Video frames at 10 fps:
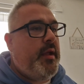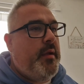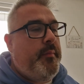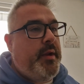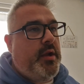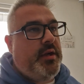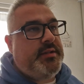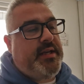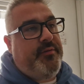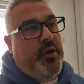
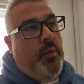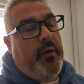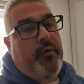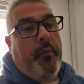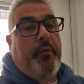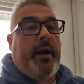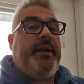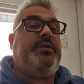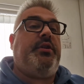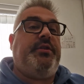because even though I've got
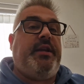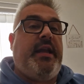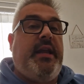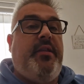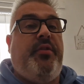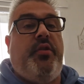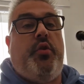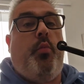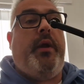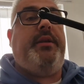brackets underneath, the
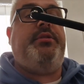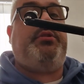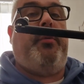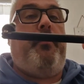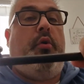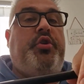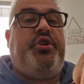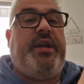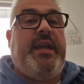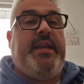wind's
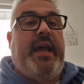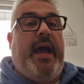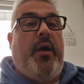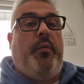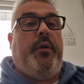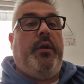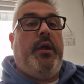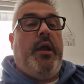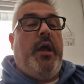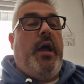pushing it down,
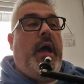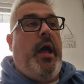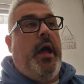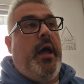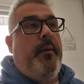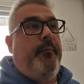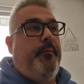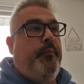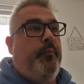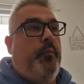
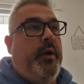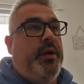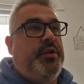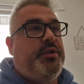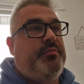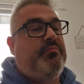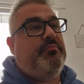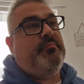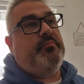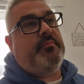which
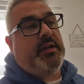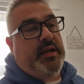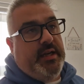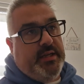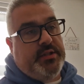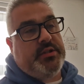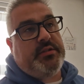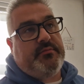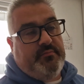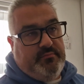is
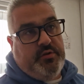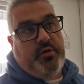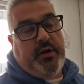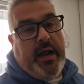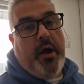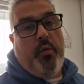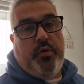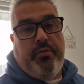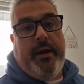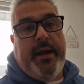now
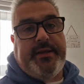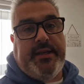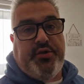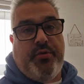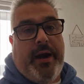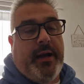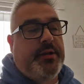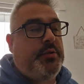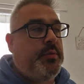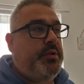creating drag
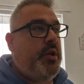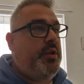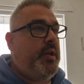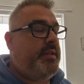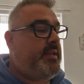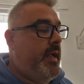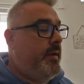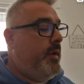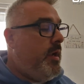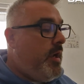to a certain extent.
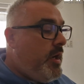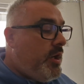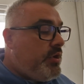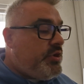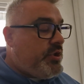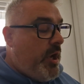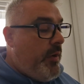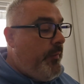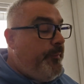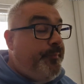So